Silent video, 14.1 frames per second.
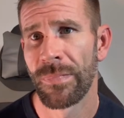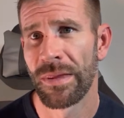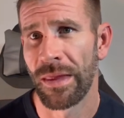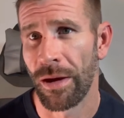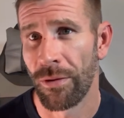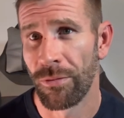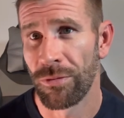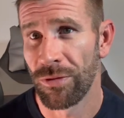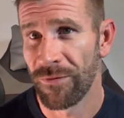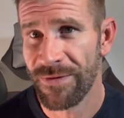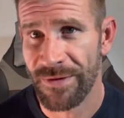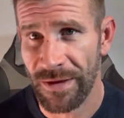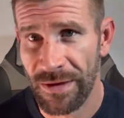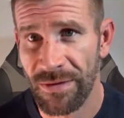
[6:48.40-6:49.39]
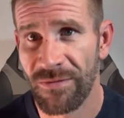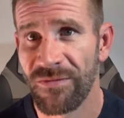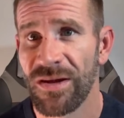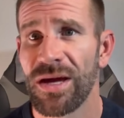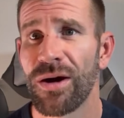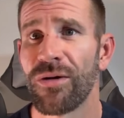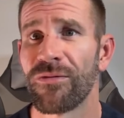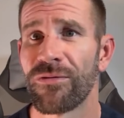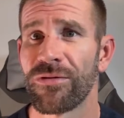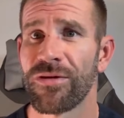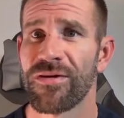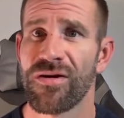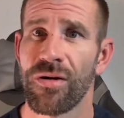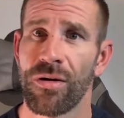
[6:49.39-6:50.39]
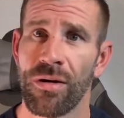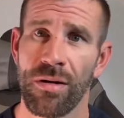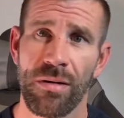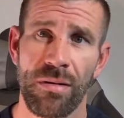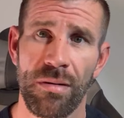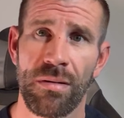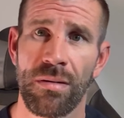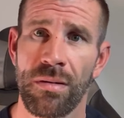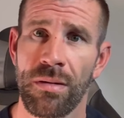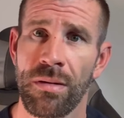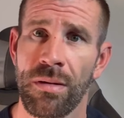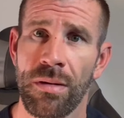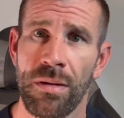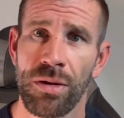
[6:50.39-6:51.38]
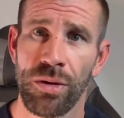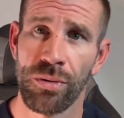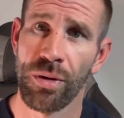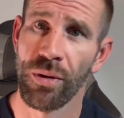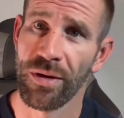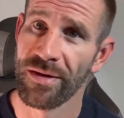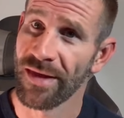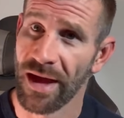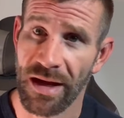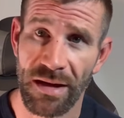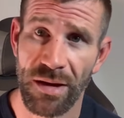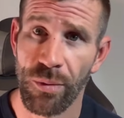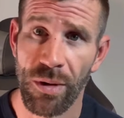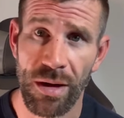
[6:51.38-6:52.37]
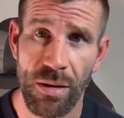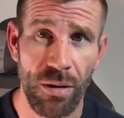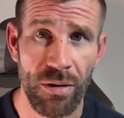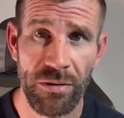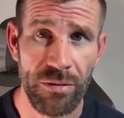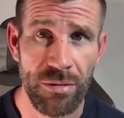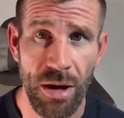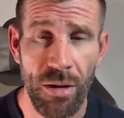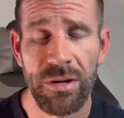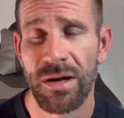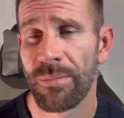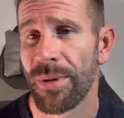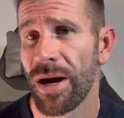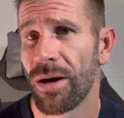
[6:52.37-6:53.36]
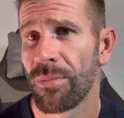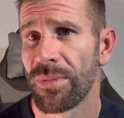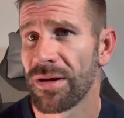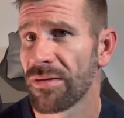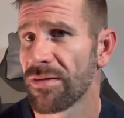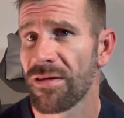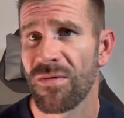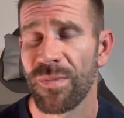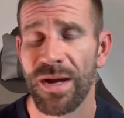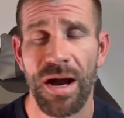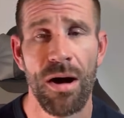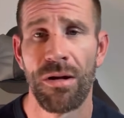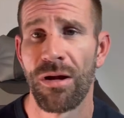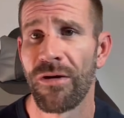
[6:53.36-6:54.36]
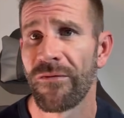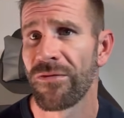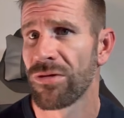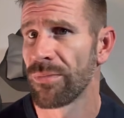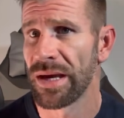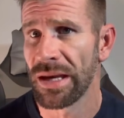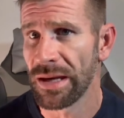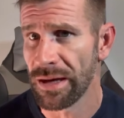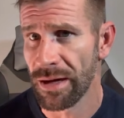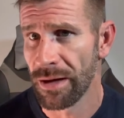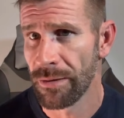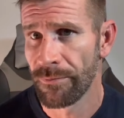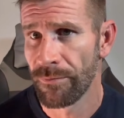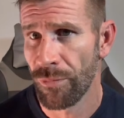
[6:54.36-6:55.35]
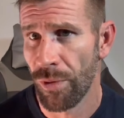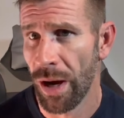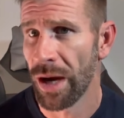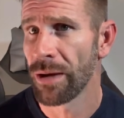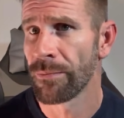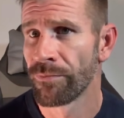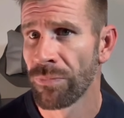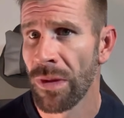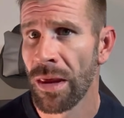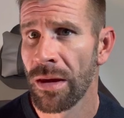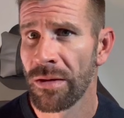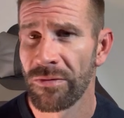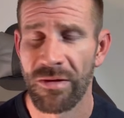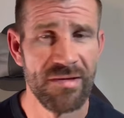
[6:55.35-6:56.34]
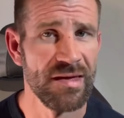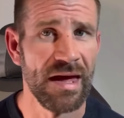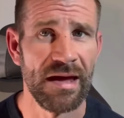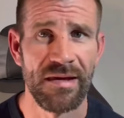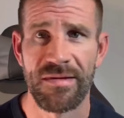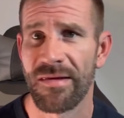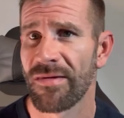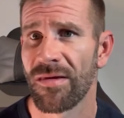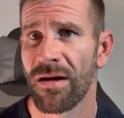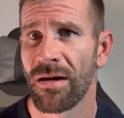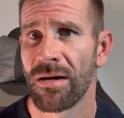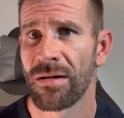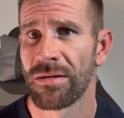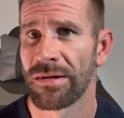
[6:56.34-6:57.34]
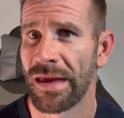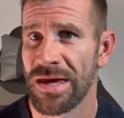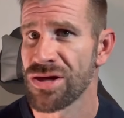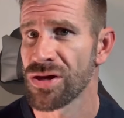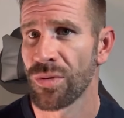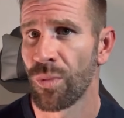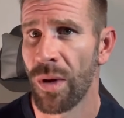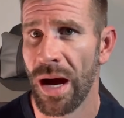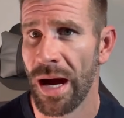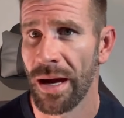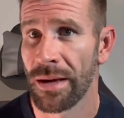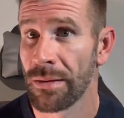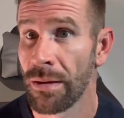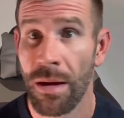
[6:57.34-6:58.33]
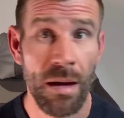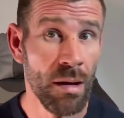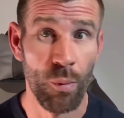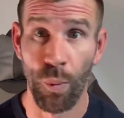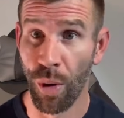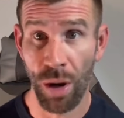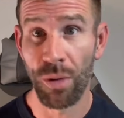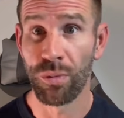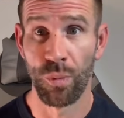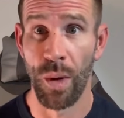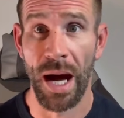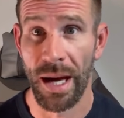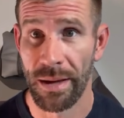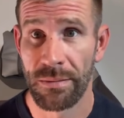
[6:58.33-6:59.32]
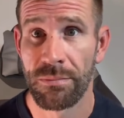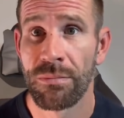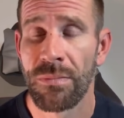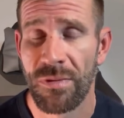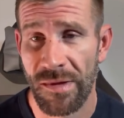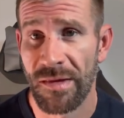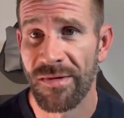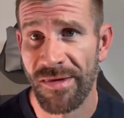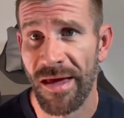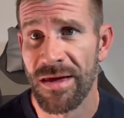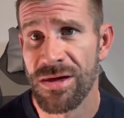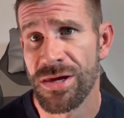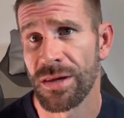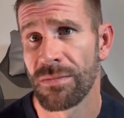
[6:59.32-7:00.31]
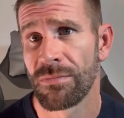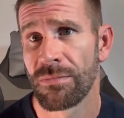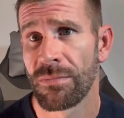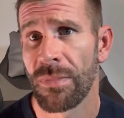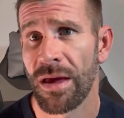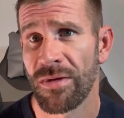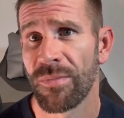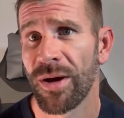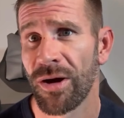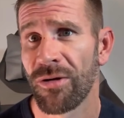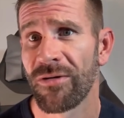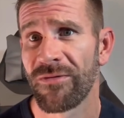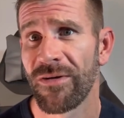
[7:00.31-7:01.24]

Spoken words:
Now, you've seen the video for this car. You know exactly what car they're talking about because it's been all over the media, right? This case is a nationwide, worldwide sensation, as a matter of